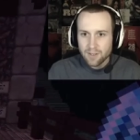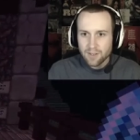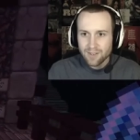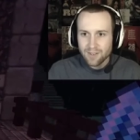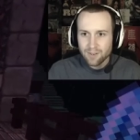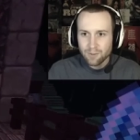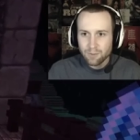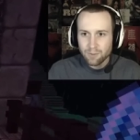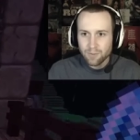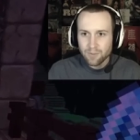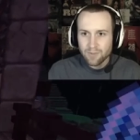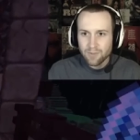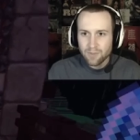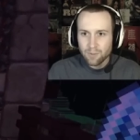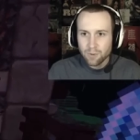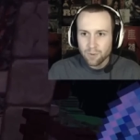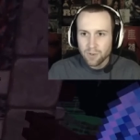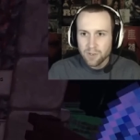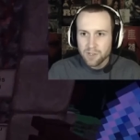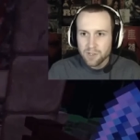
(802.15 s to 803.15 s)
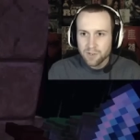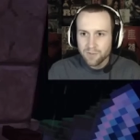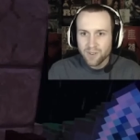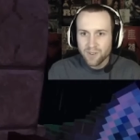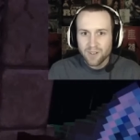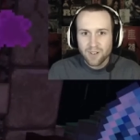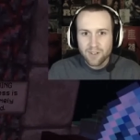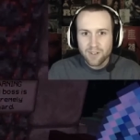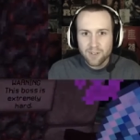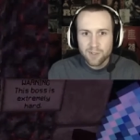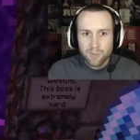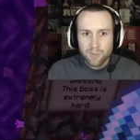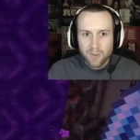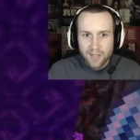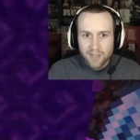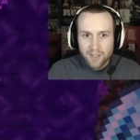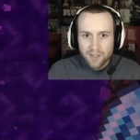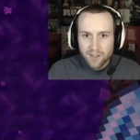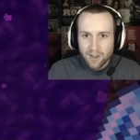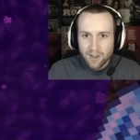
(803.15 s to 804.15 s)
Spoilers, Words be... are for nerds,
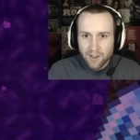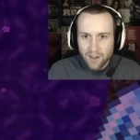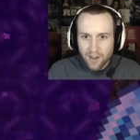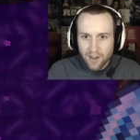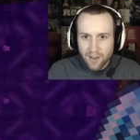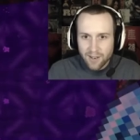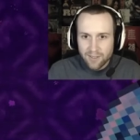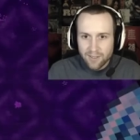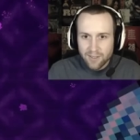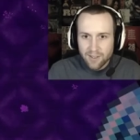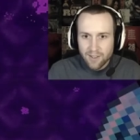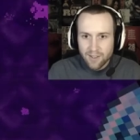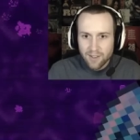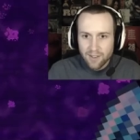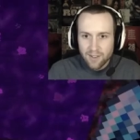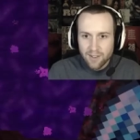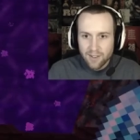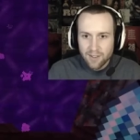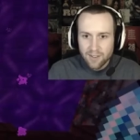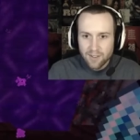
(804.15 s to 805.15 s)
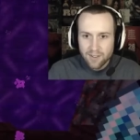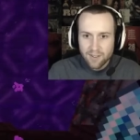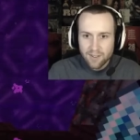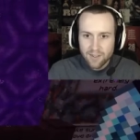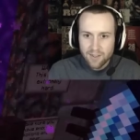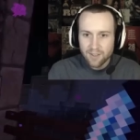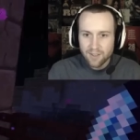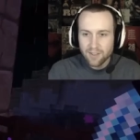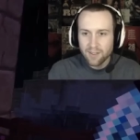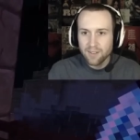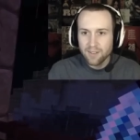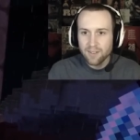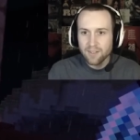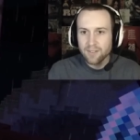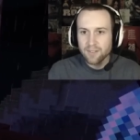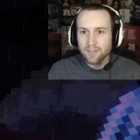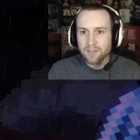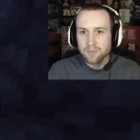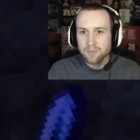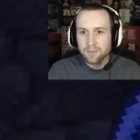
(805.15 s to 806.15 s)
man. All right. Uh, uh, uh, uh, oh,
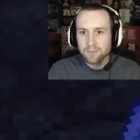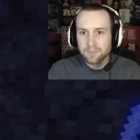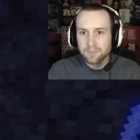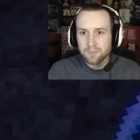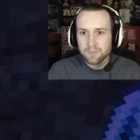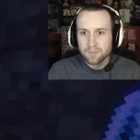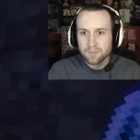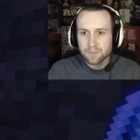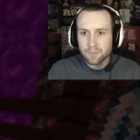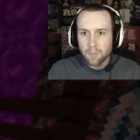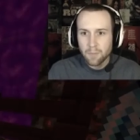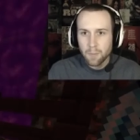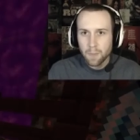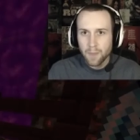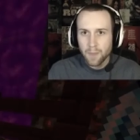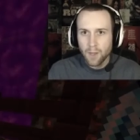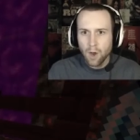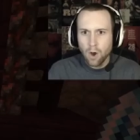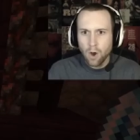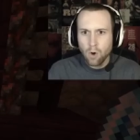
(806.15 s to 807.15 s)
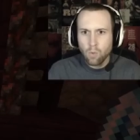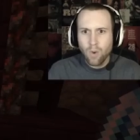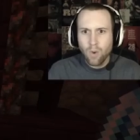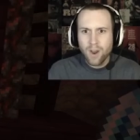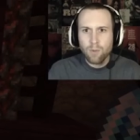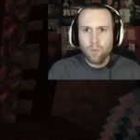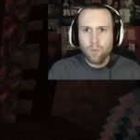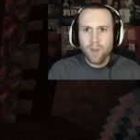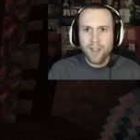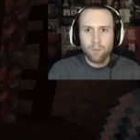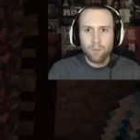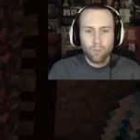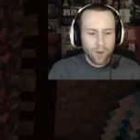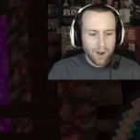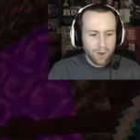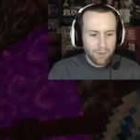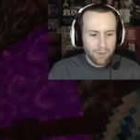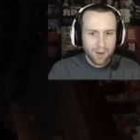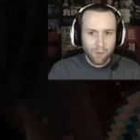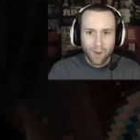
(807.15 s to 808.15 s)
so make sure we have enough potions. Oh, what did we, what
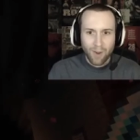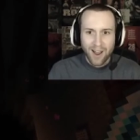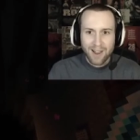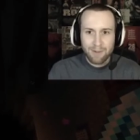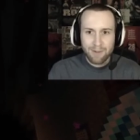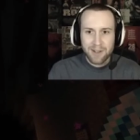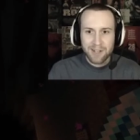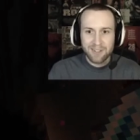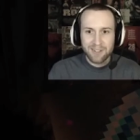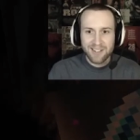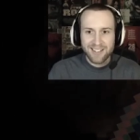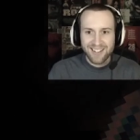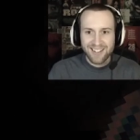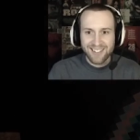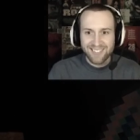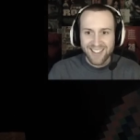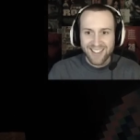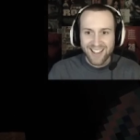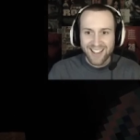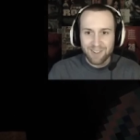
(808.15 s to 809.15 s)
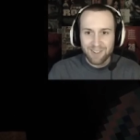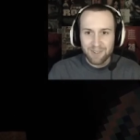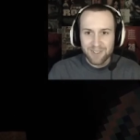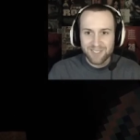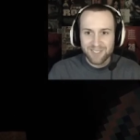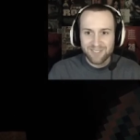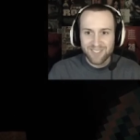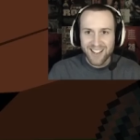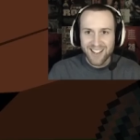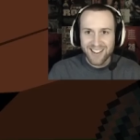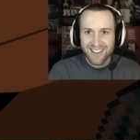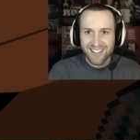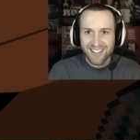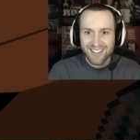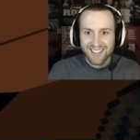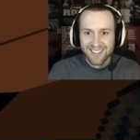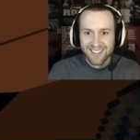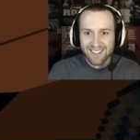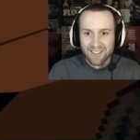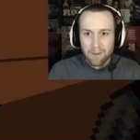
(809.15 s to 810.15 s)
did we, why did we click on that? I wasn't ready.
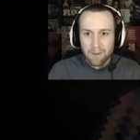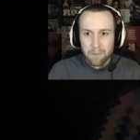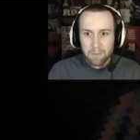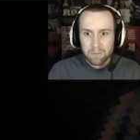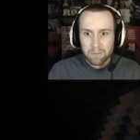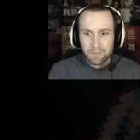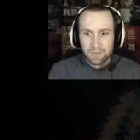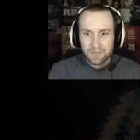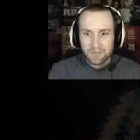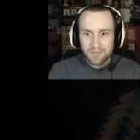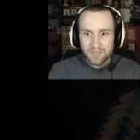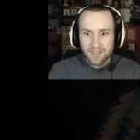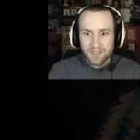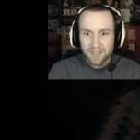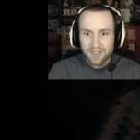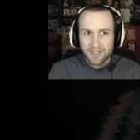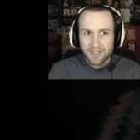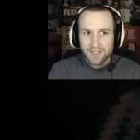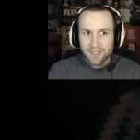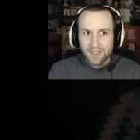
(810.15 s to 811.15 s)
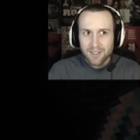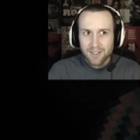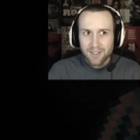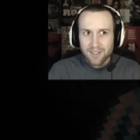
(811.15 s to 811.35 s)
Oh, I didn't do that. No.